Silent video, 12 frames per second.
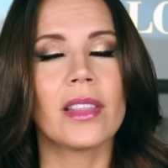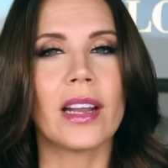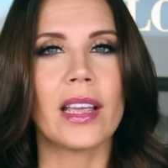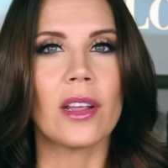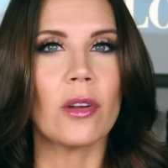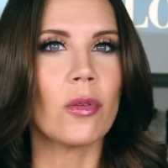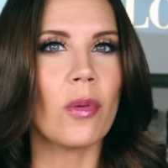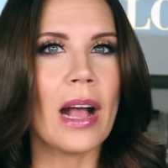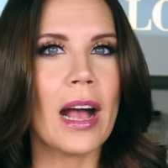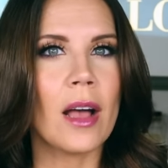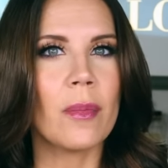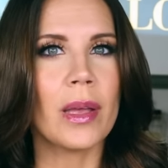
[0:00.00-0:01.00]
that I can
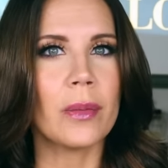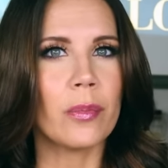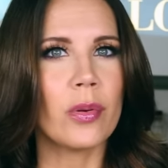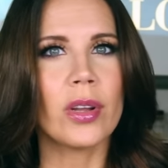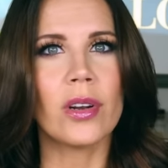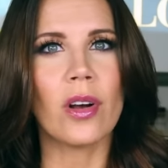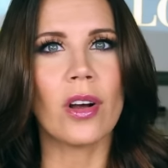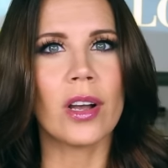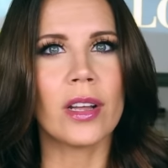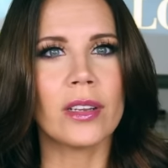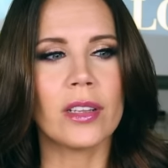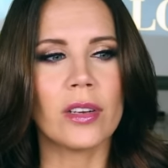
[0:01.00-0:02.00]
grab and put
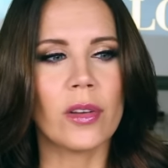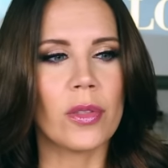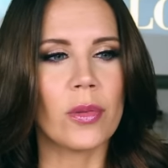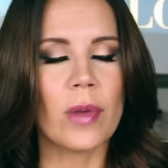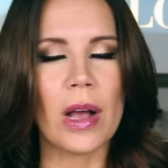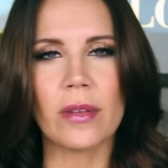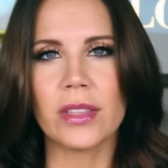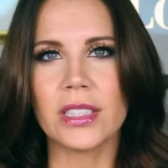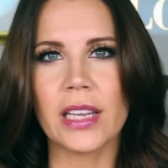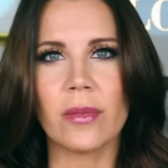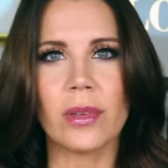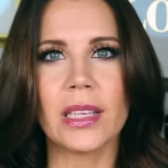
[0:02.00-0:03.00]
on, you know, throughout the
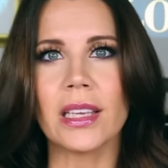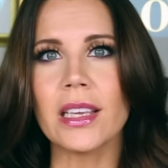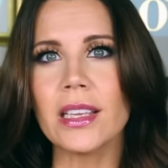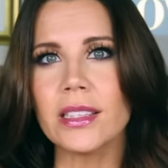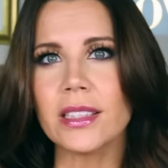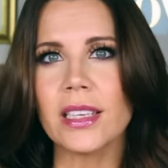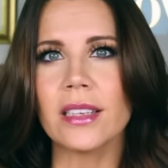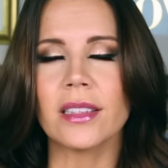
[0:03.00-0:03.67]
day really easy.